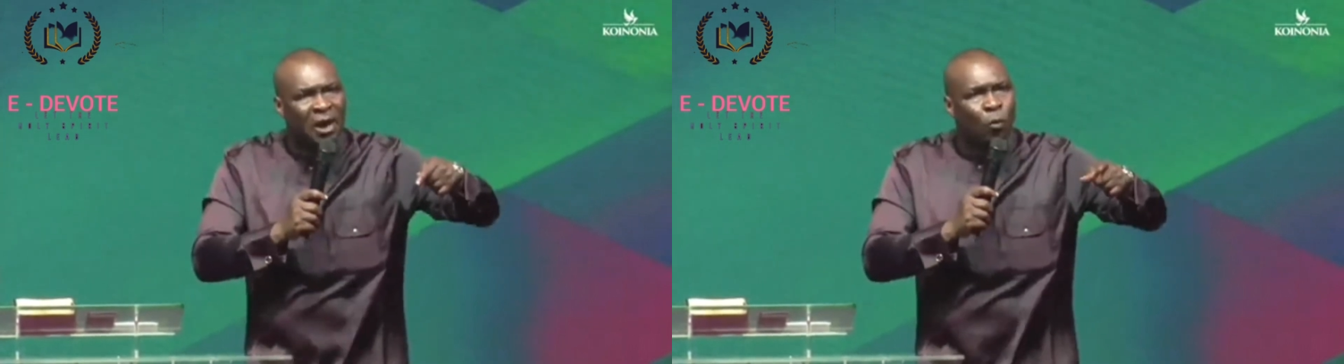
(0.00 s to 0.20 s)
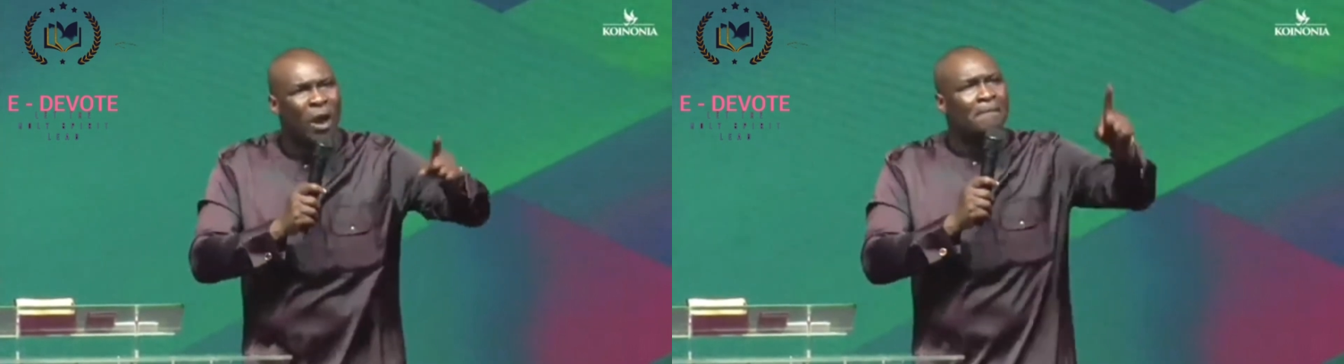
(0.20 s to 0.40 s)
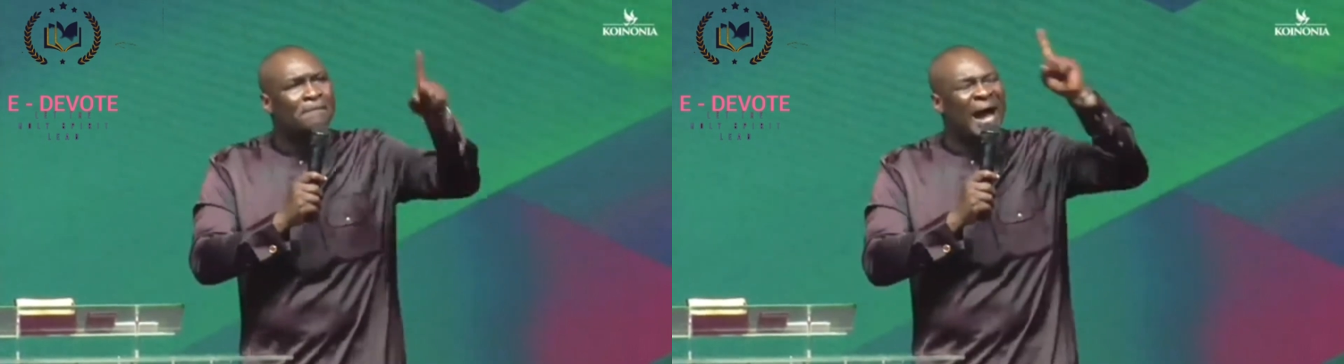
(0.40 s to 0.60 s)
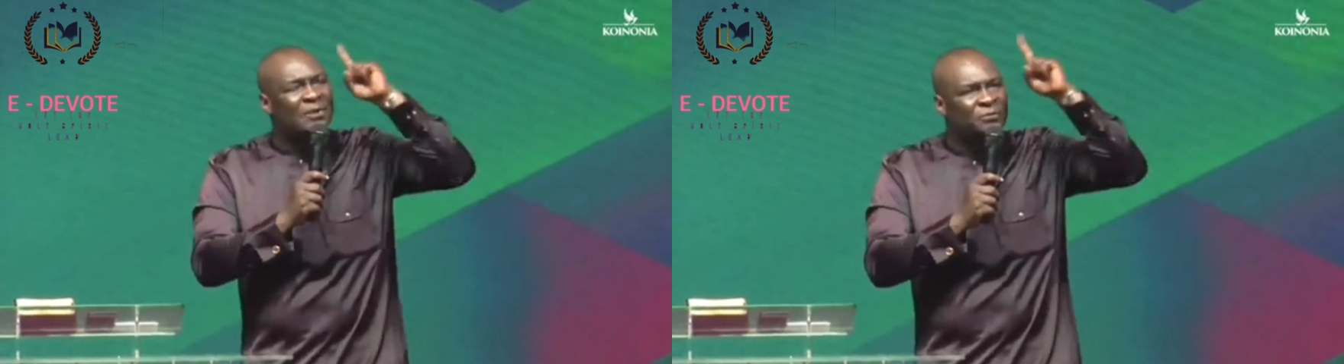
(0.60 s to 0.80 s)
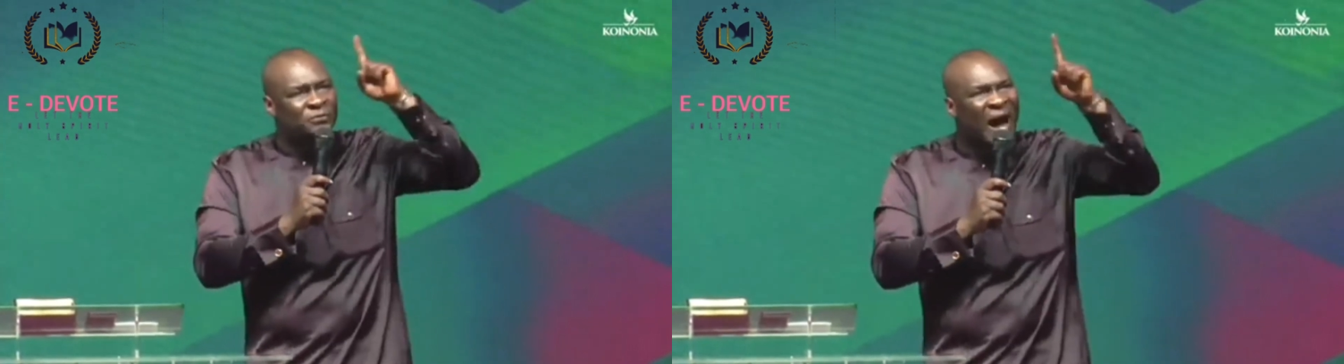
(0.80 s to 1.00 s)
were by
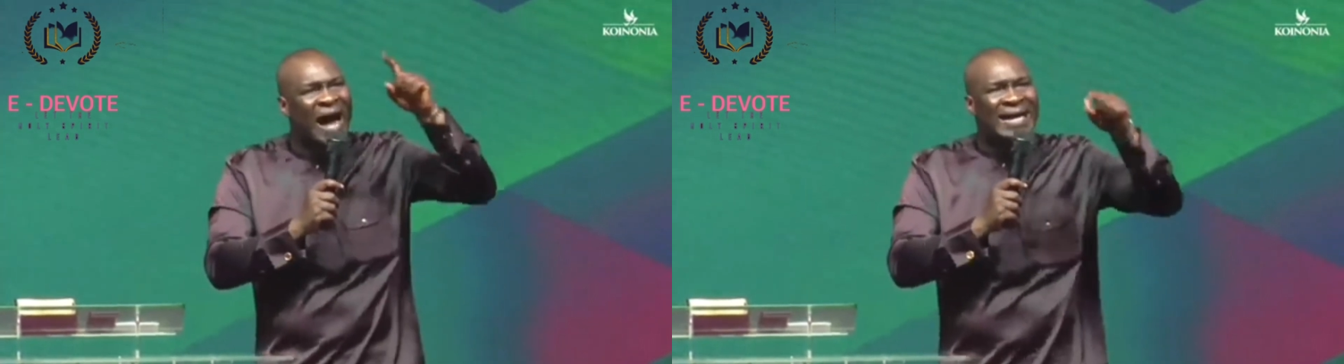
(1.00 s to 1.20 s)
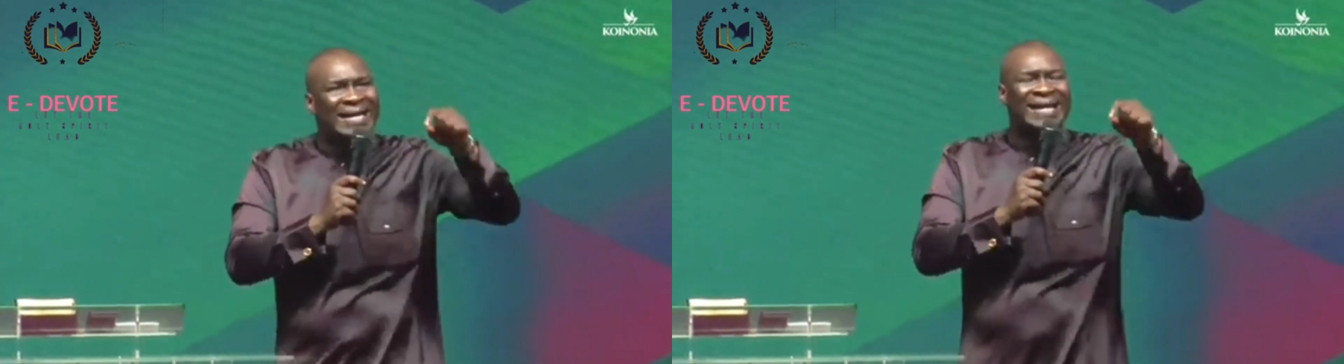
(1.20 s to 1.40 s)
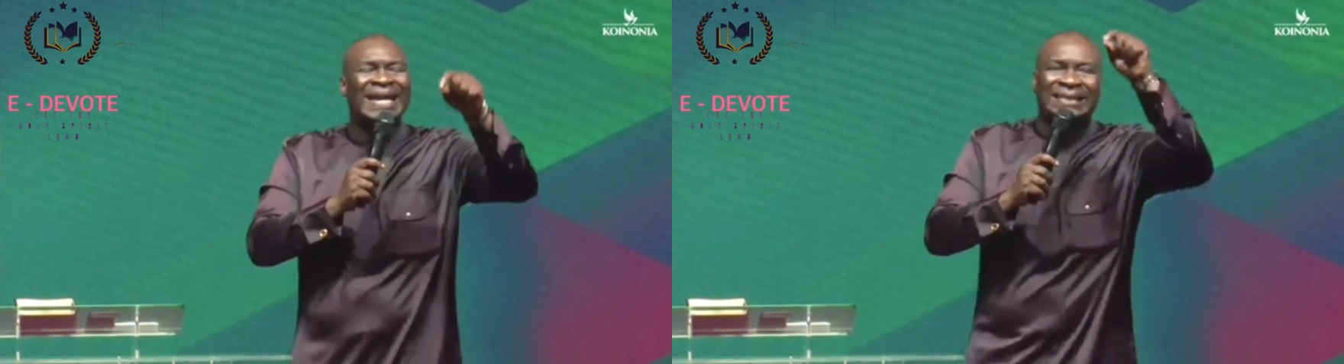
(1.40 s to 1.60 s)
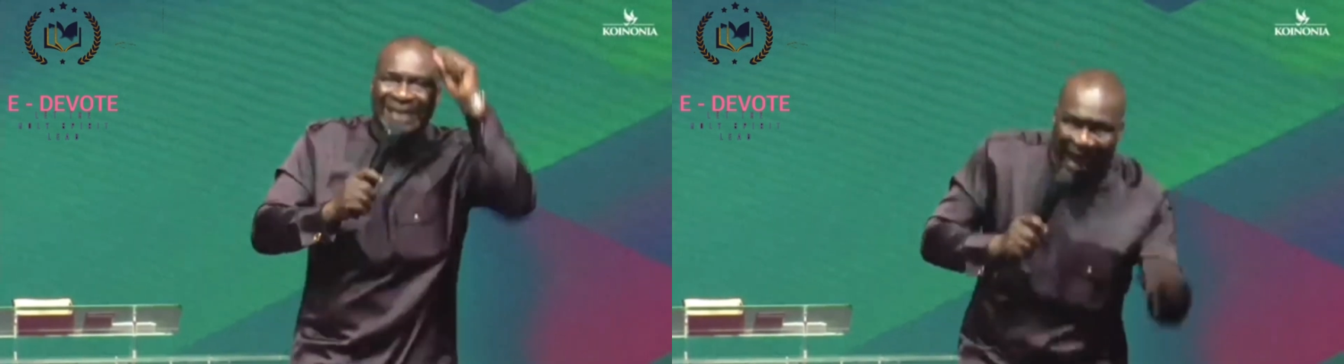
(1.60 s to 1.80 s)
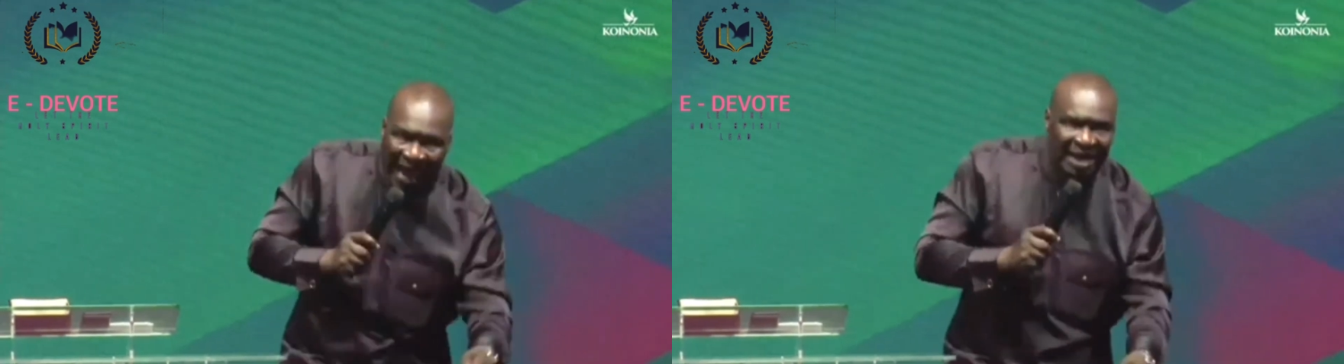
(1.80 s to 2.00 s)
far
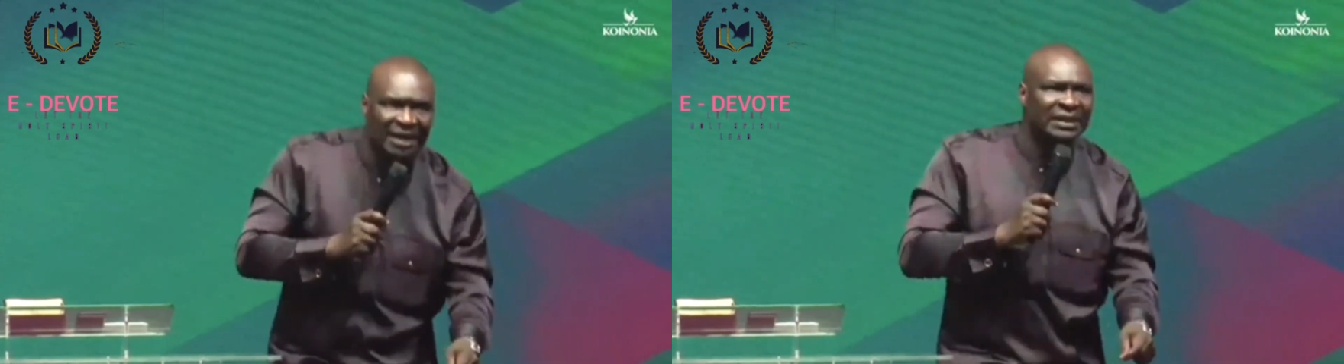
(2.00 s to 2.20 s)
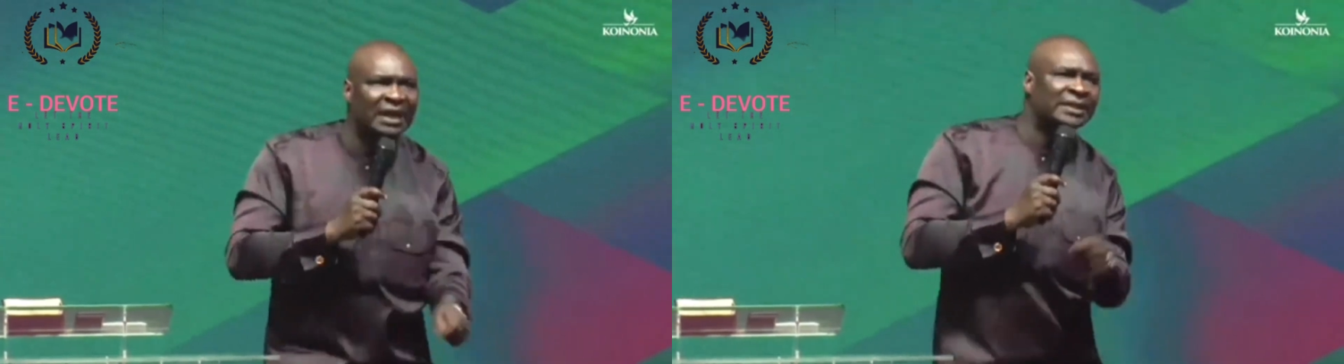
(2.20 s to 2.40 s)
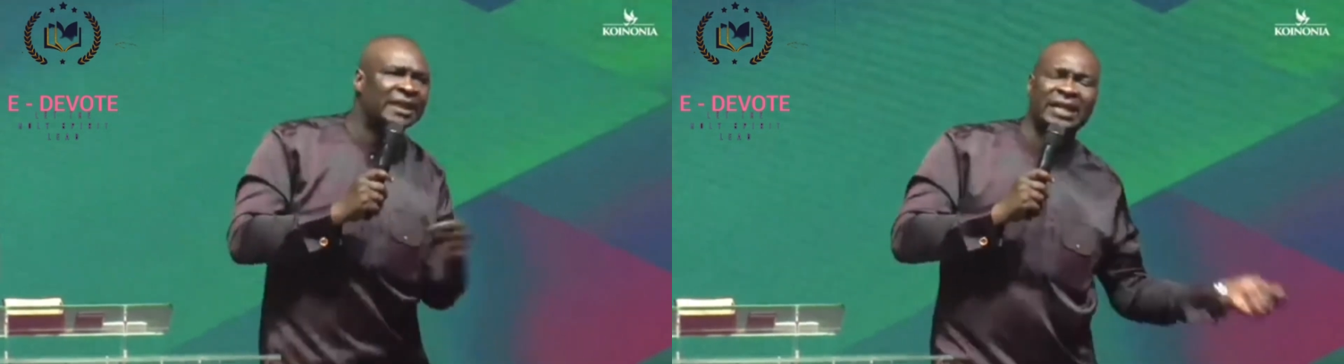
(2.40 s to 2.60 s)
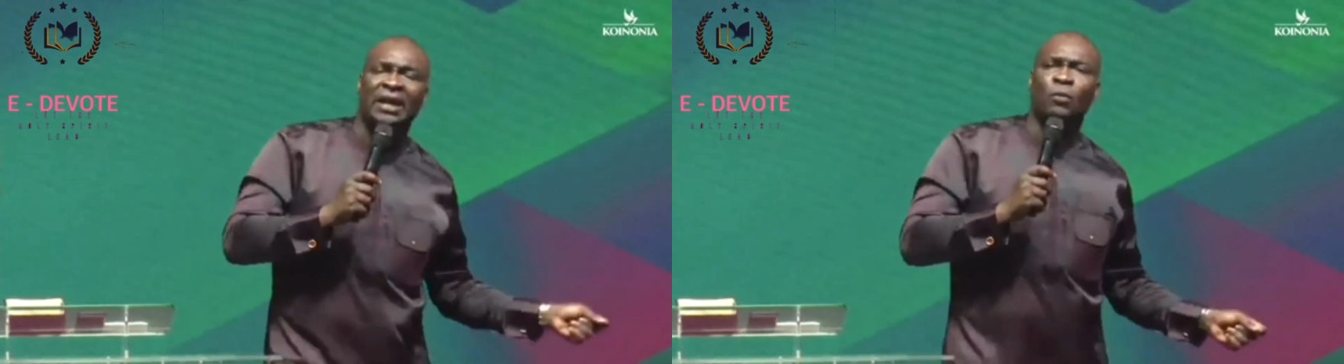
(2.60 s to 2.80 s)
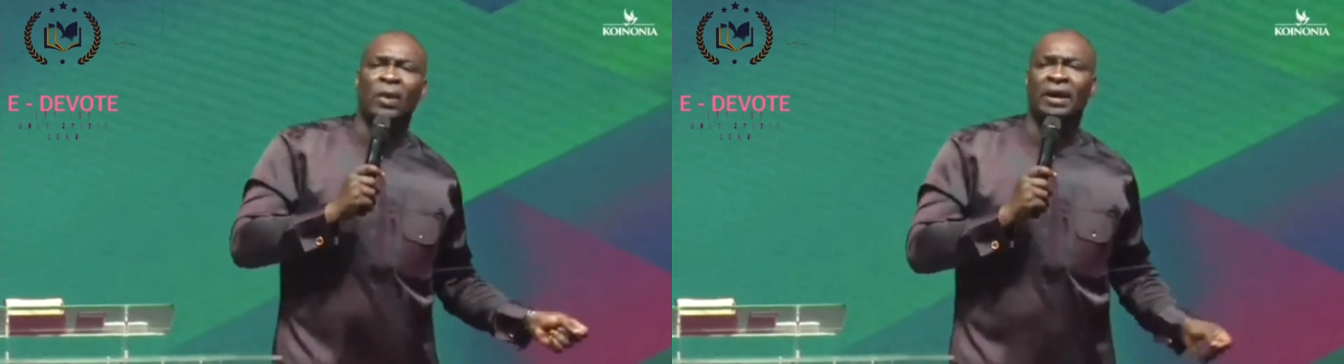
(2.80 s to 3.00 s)
greater than they
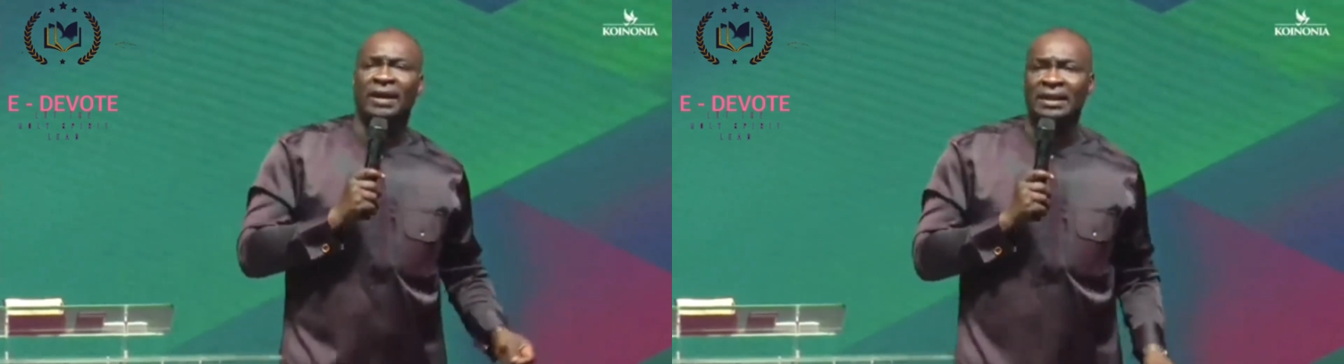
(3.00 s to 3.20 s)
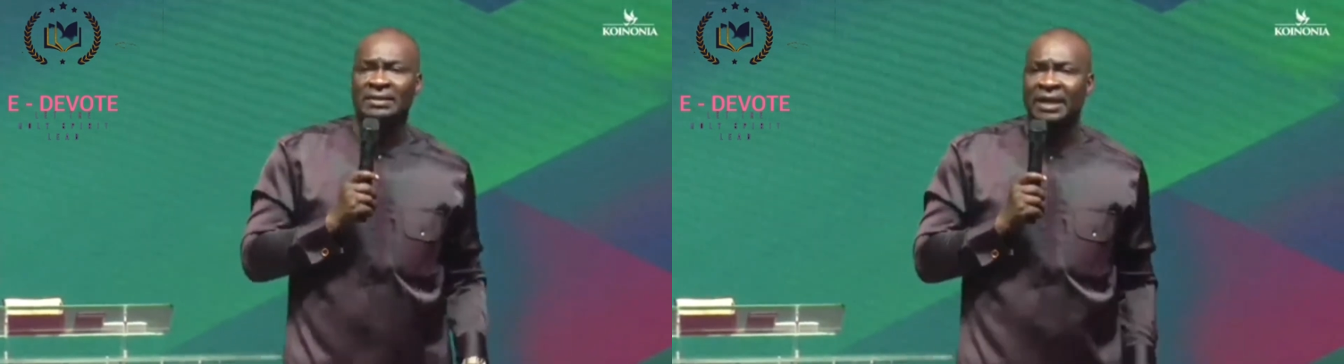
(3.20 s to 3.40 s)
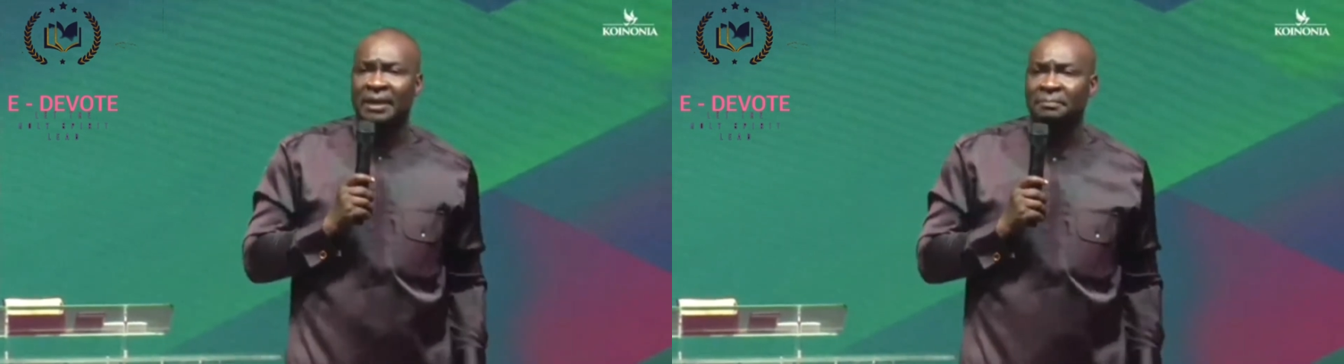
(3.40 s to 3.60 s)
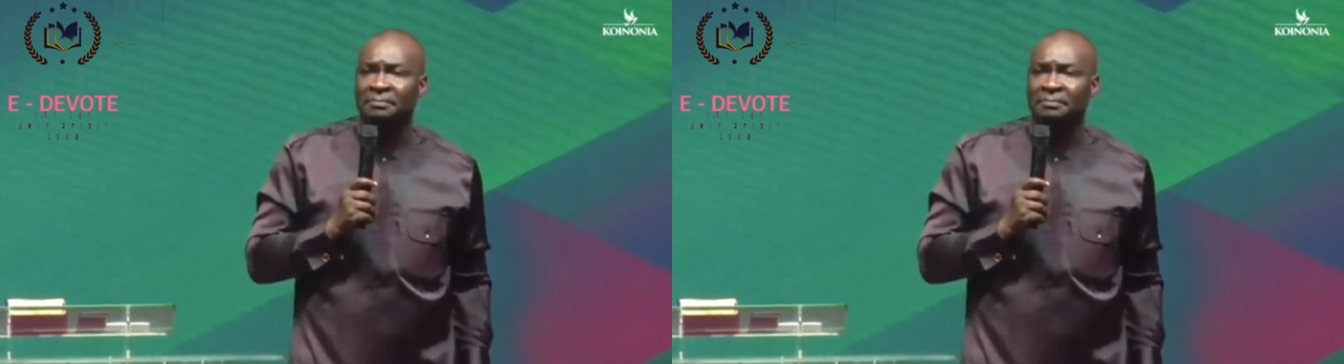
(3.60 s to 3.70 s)
that were against them.